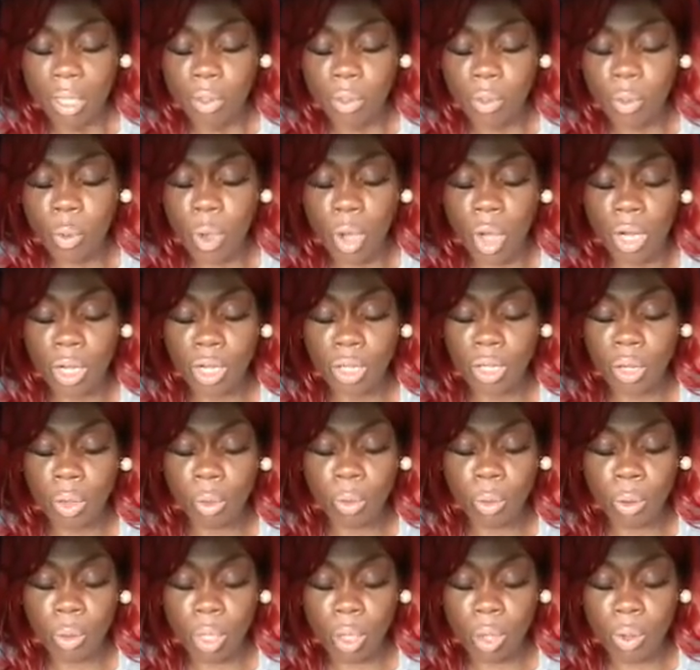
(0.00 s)
You are no
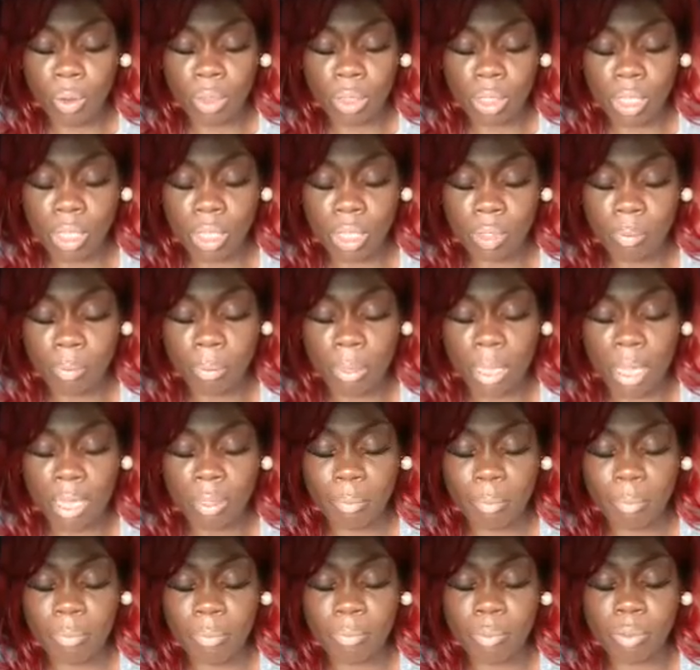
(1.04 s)
longer to supply
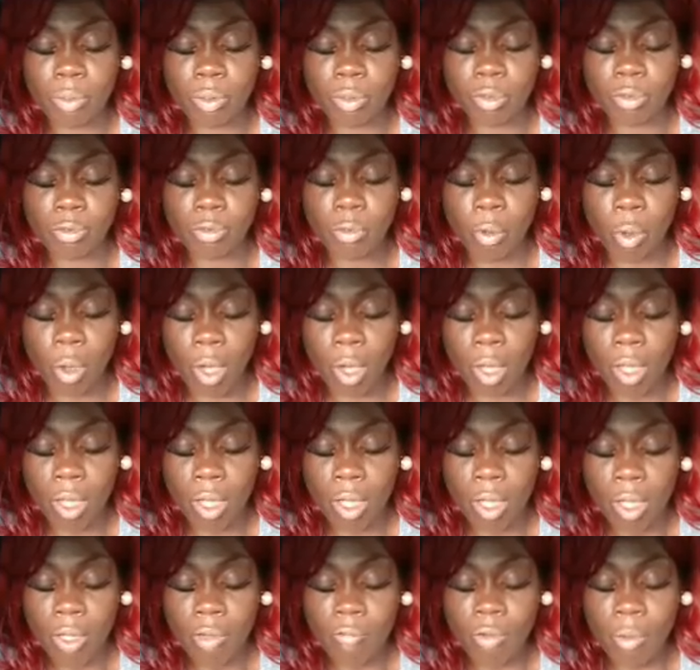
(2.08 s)
the people with straw
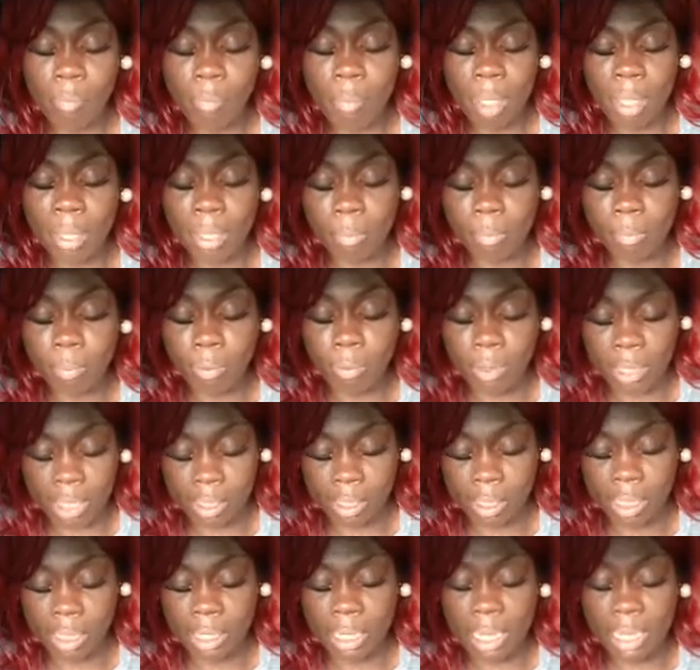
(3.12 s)
for making
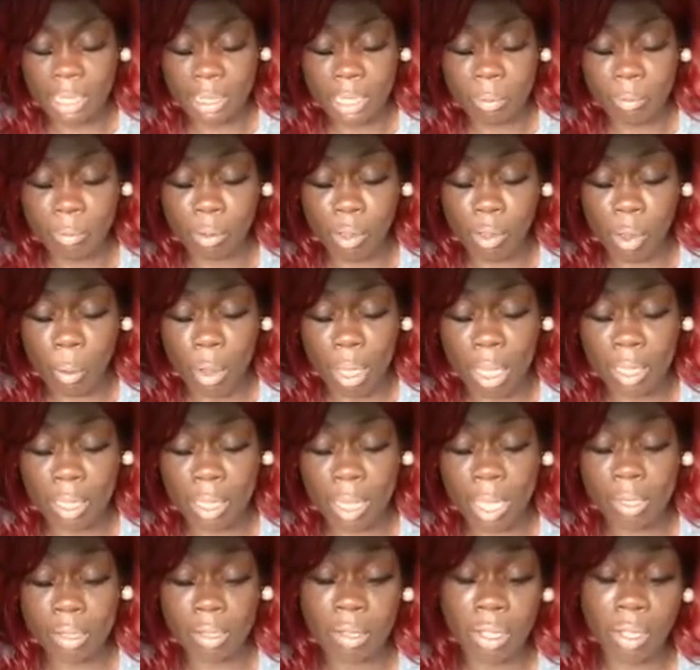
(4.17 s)
bricks. Let them go and
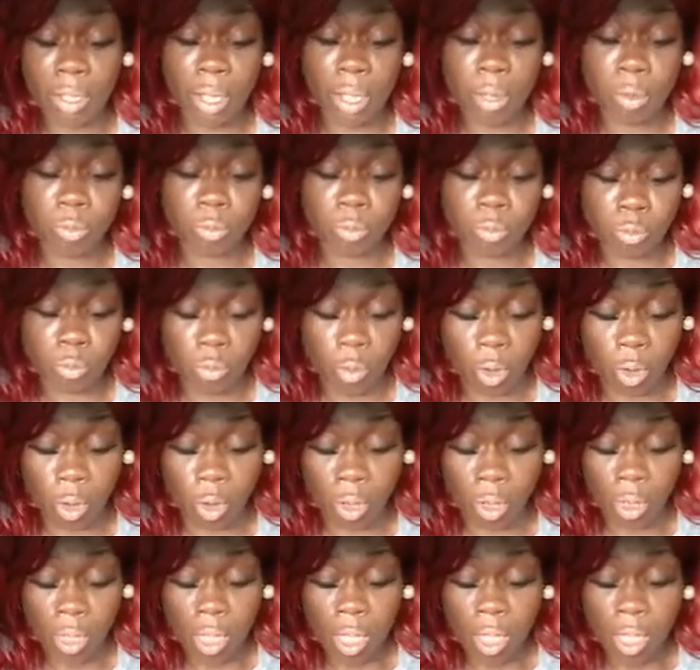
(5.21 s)
gather their own
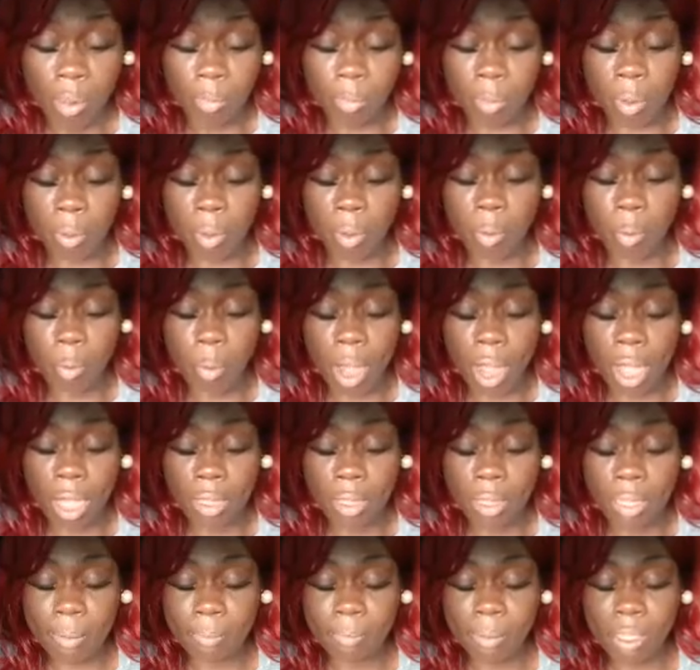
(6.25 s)
straw, but require
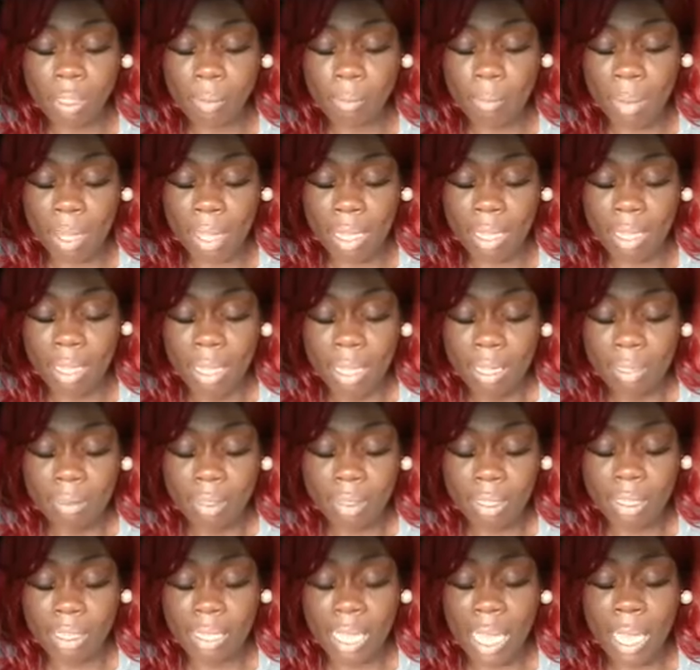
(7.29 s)
them to make
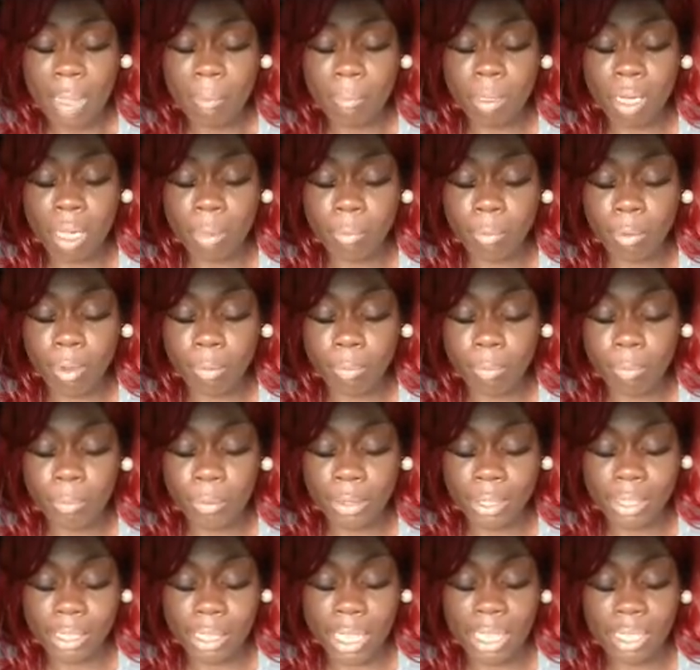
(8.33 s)
the same number of
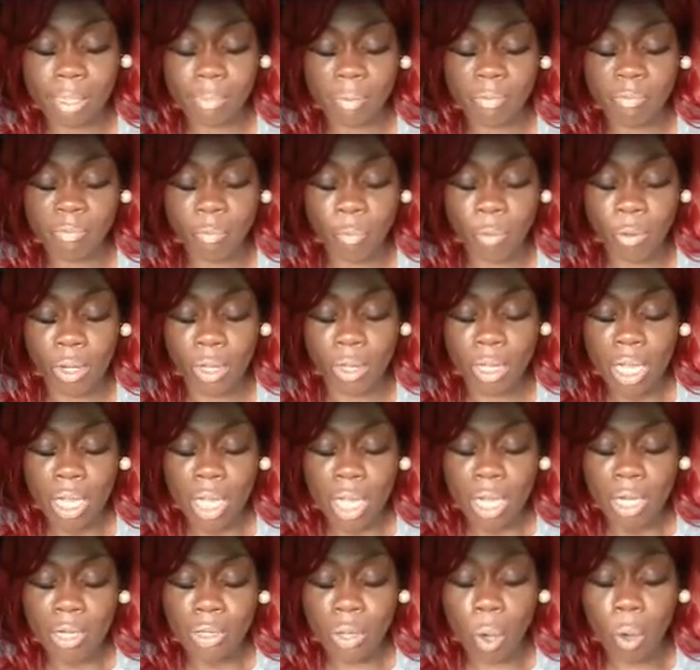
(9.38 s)
bricks as before.
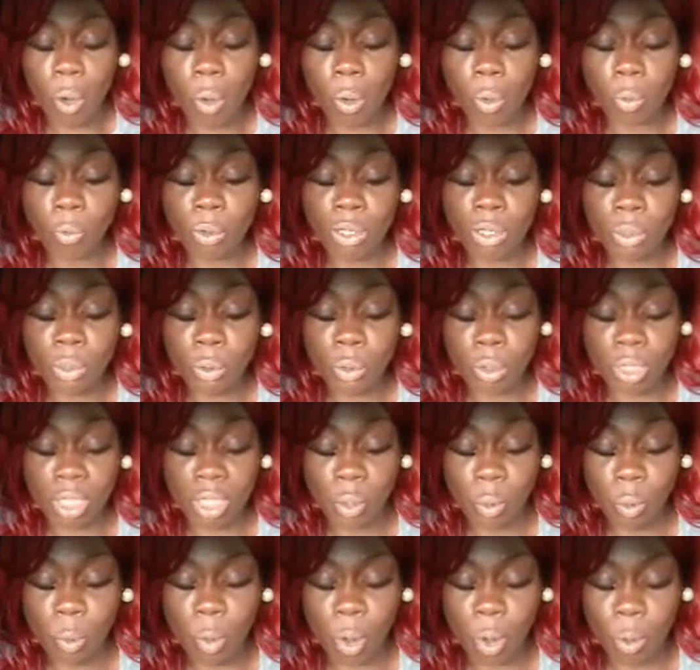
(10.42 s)
Don't reduce
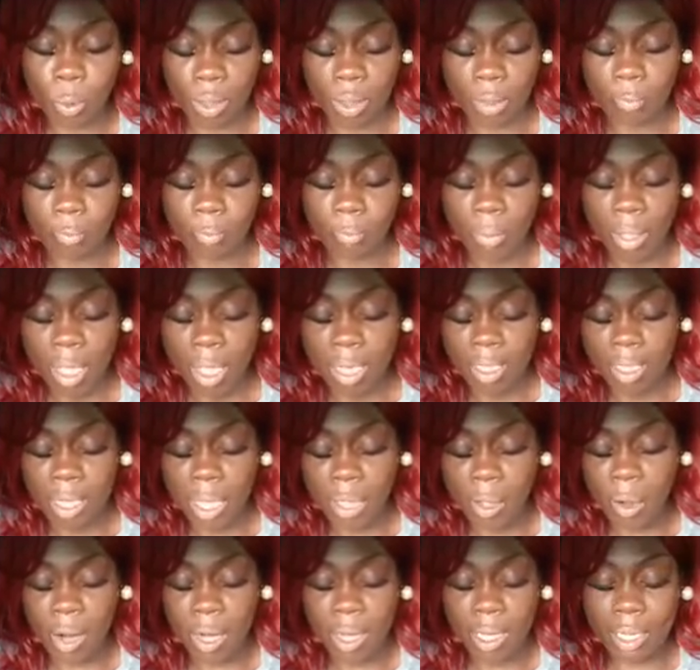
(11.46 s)
the quota.
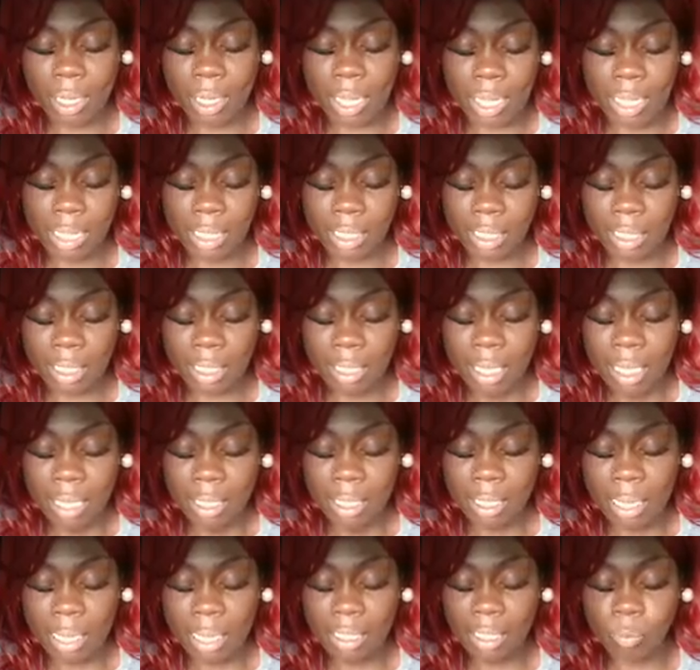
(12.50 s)
They are lazy.
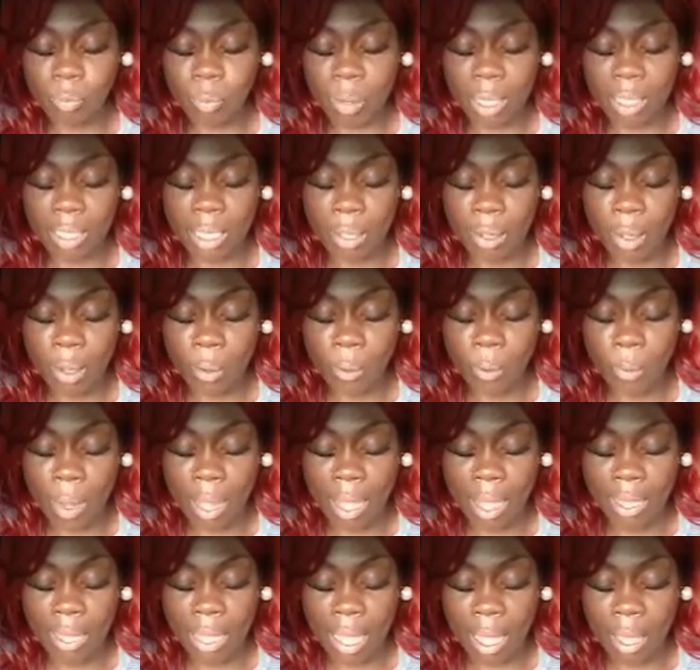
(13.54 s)
That is why they are
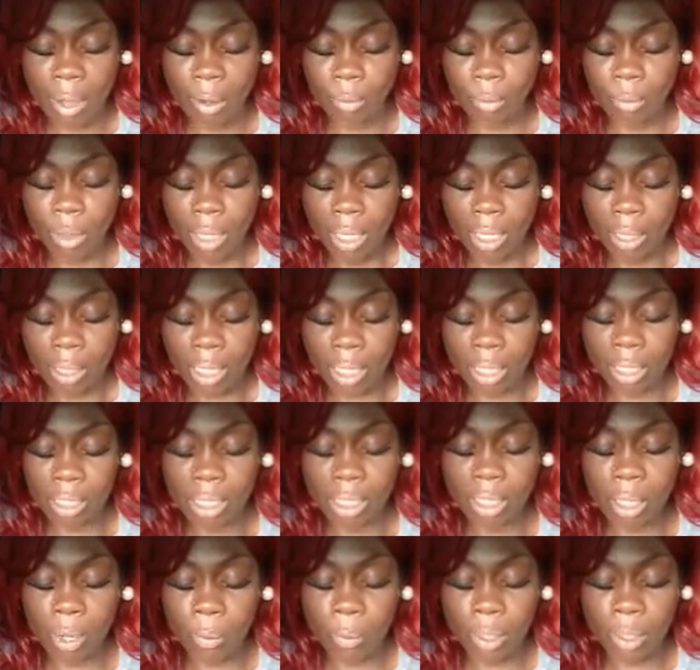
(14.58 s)
crying out. Let
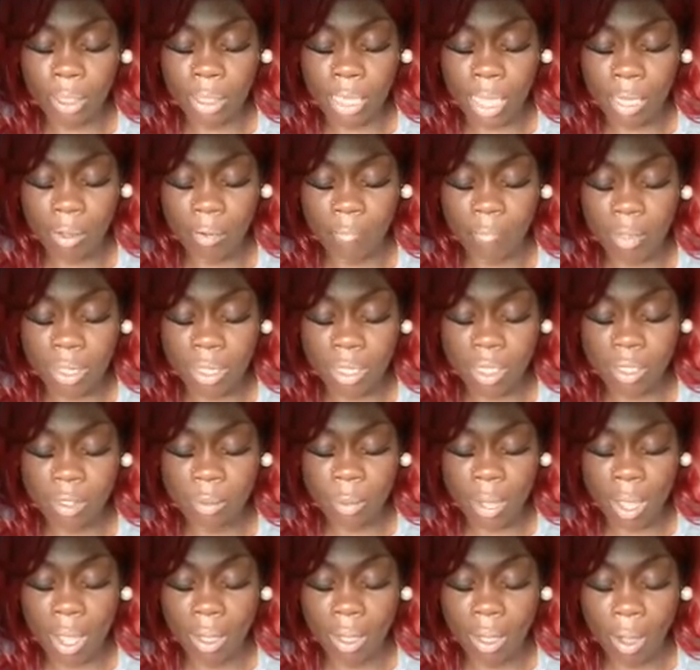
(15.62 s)
us go and sacrifice
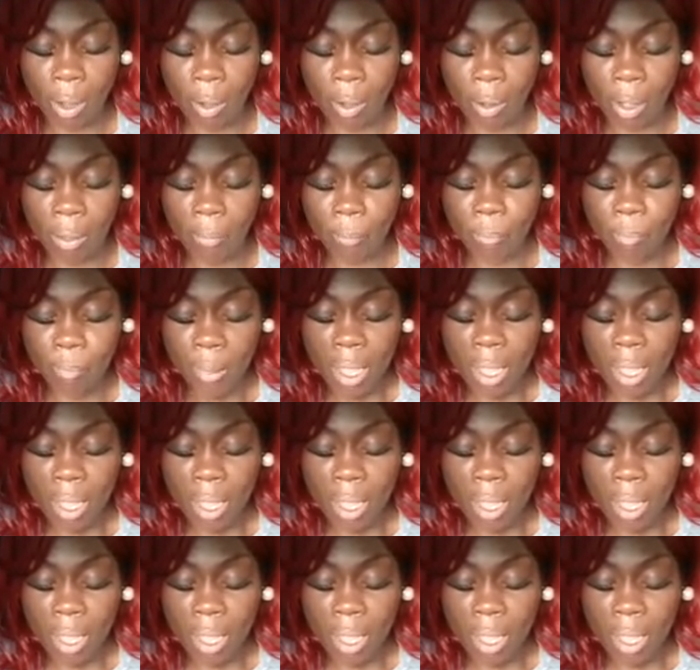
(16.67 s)
to our God.